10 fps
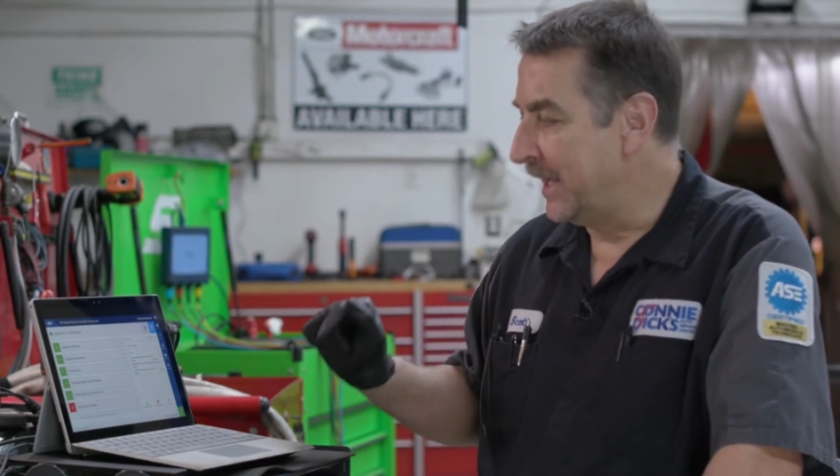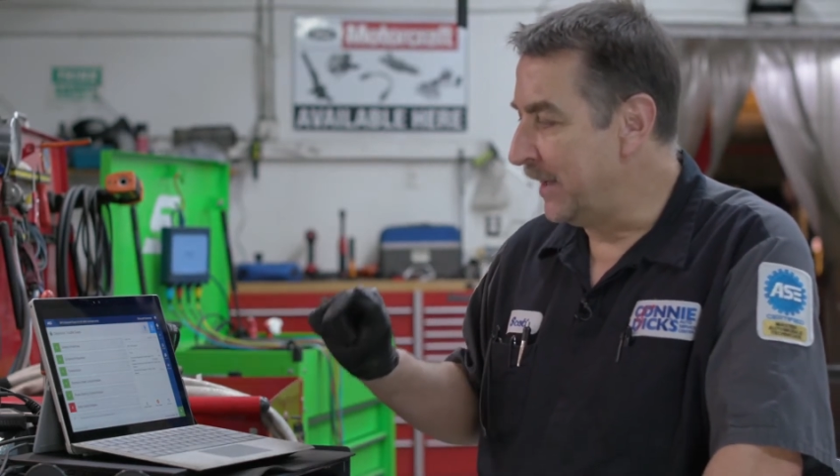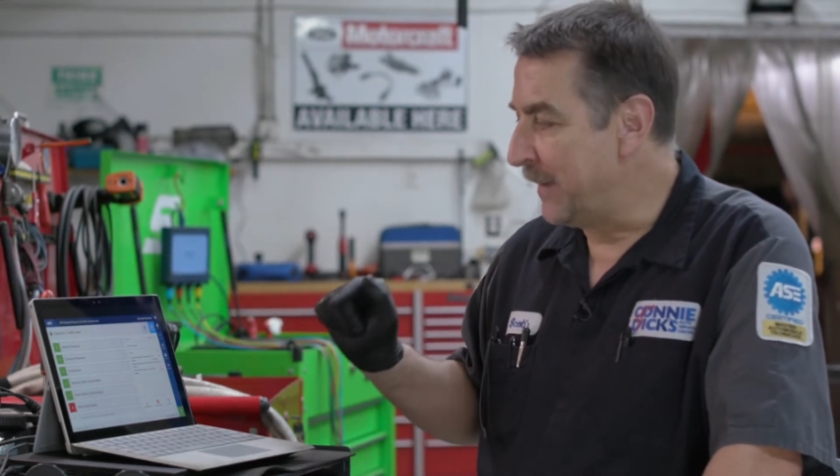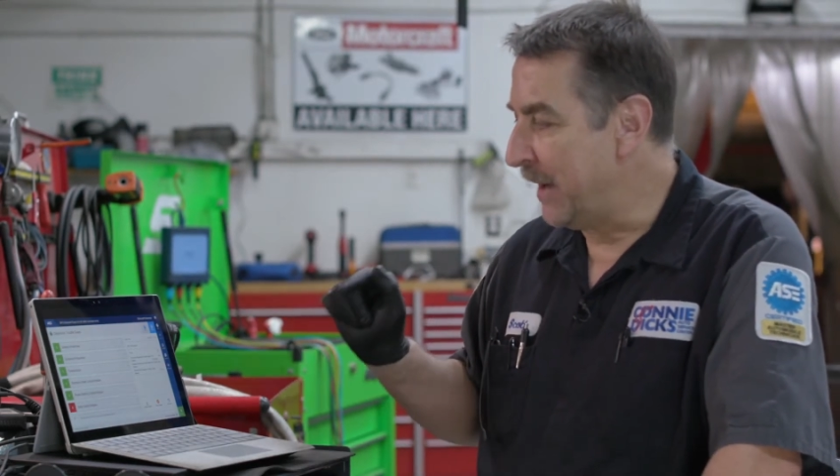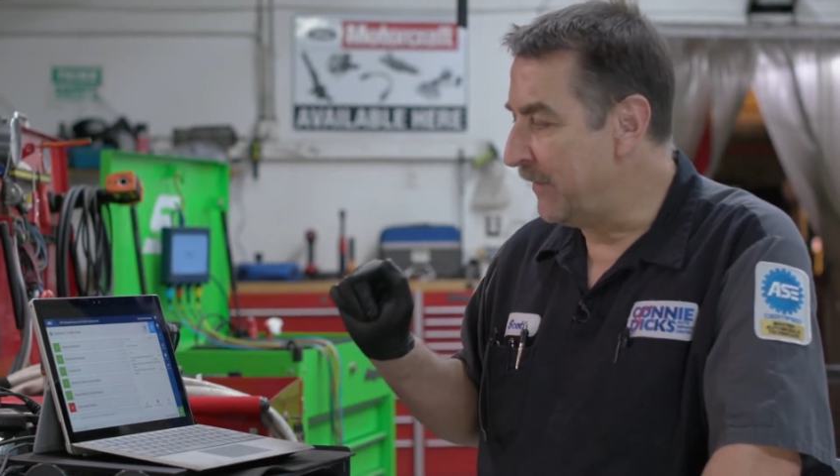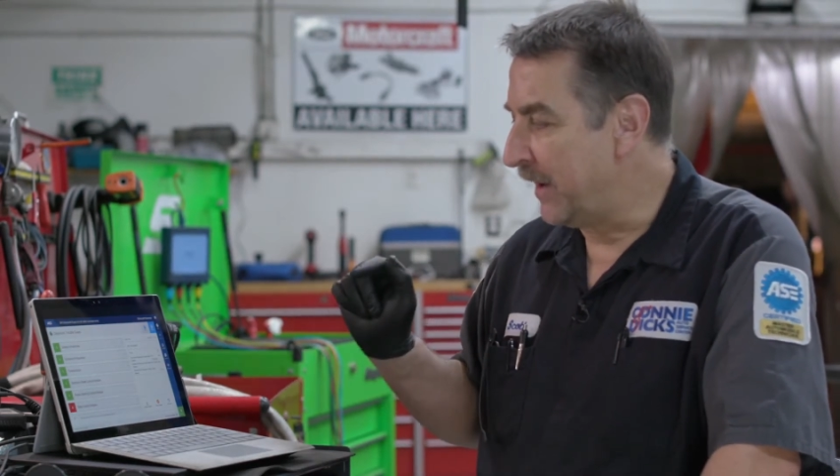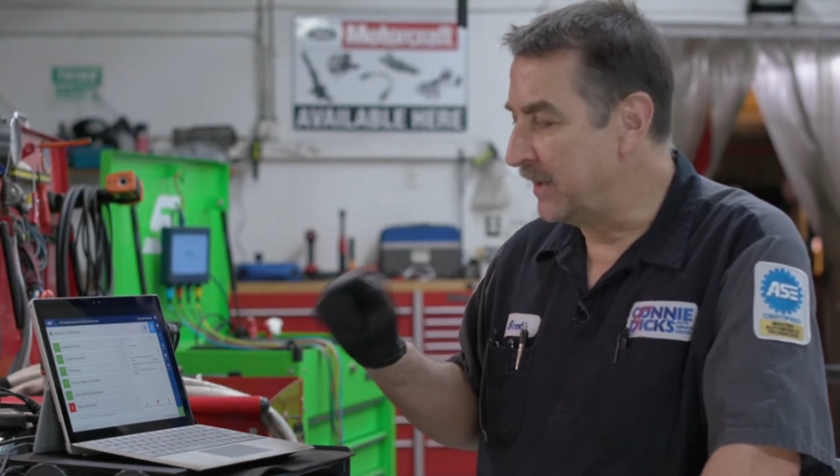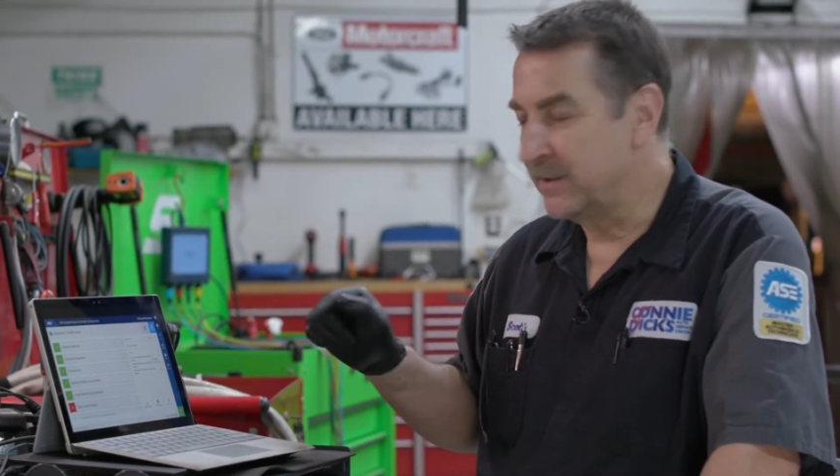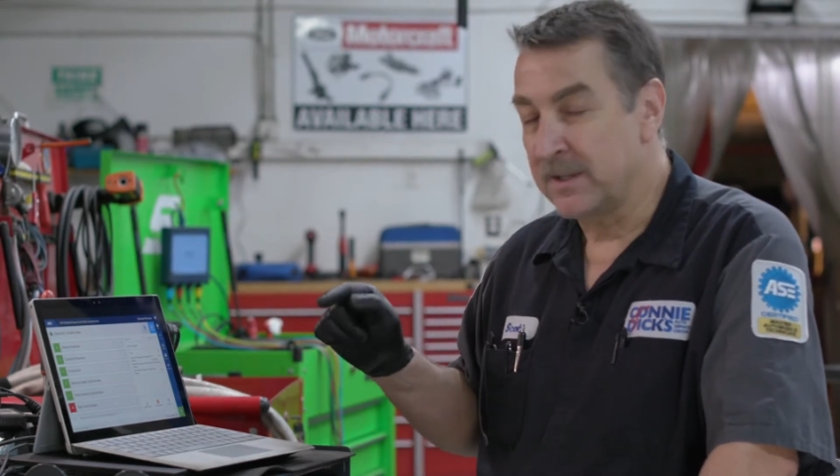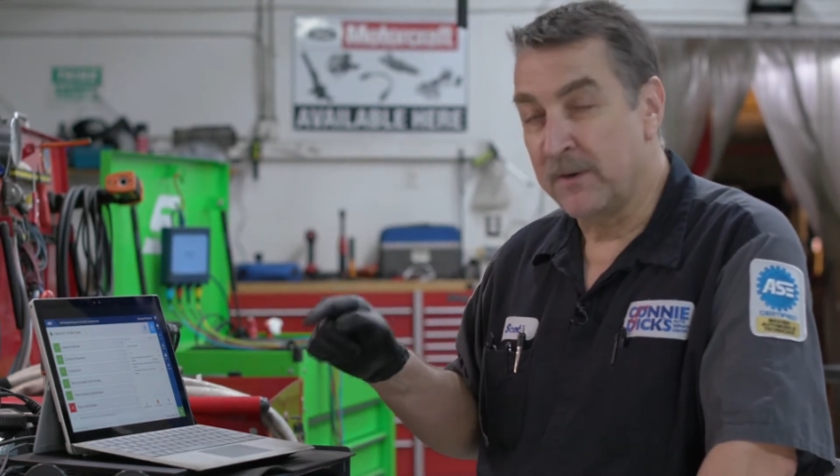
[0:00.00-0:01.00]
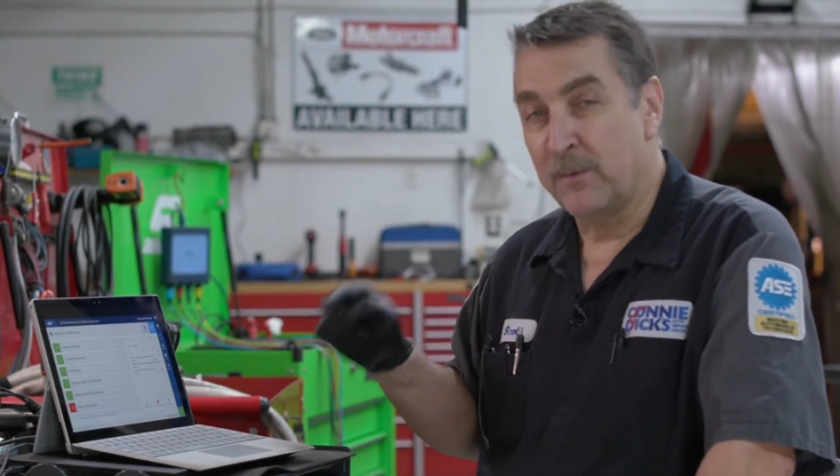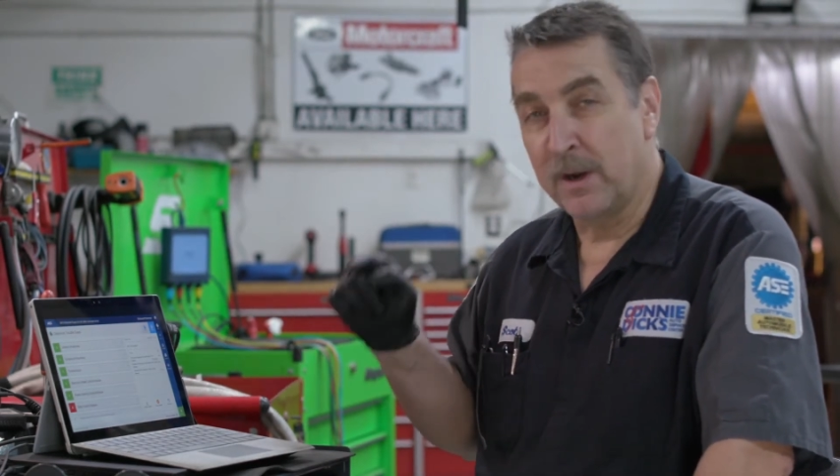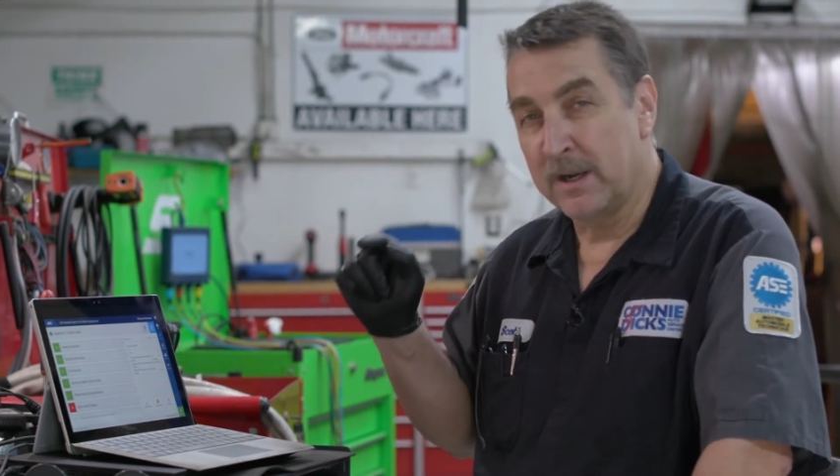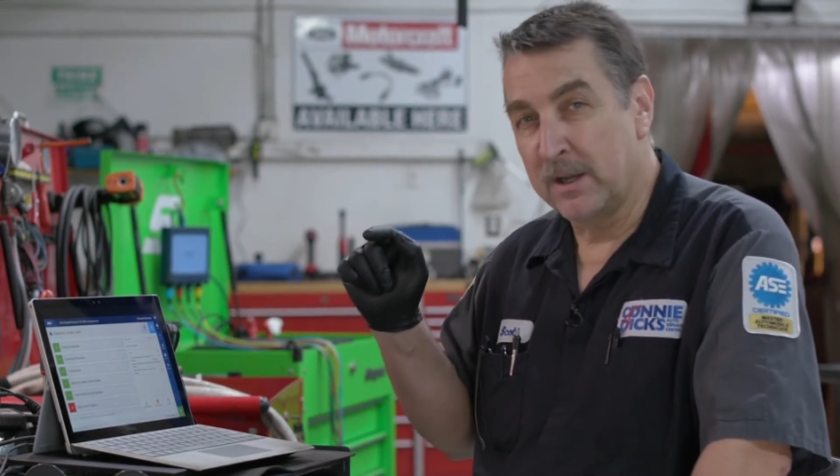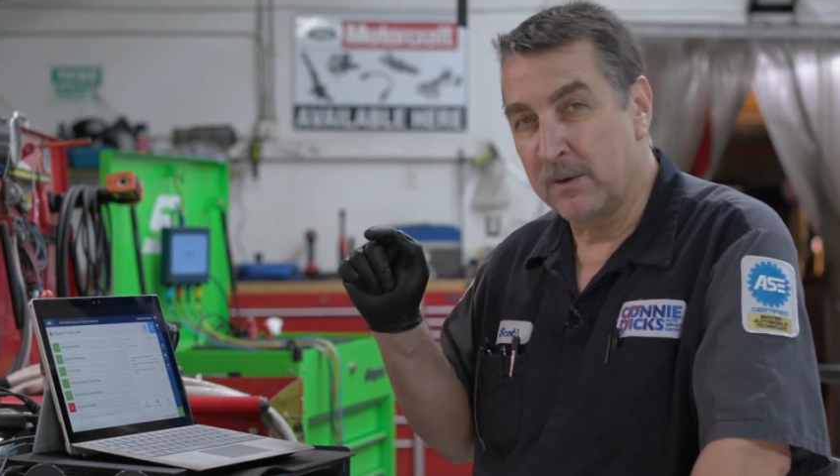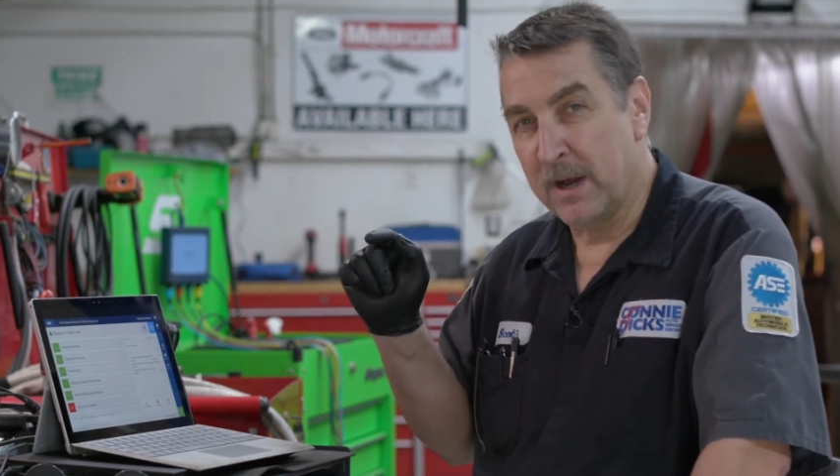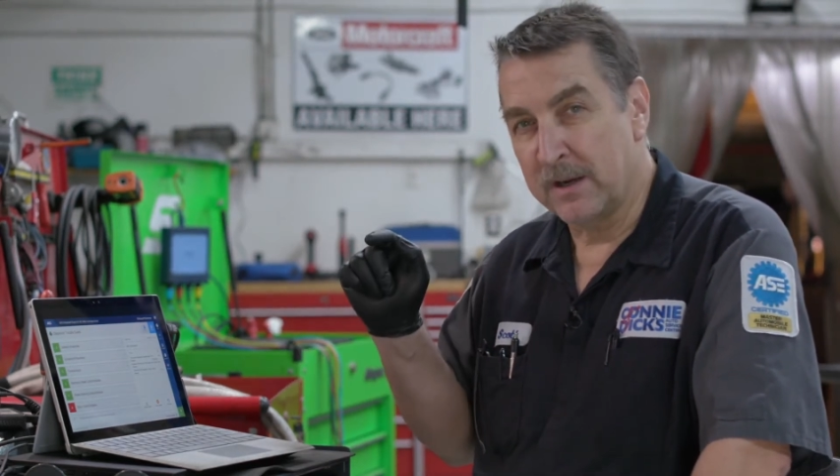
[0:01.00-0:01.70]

you may find yourself wanting to go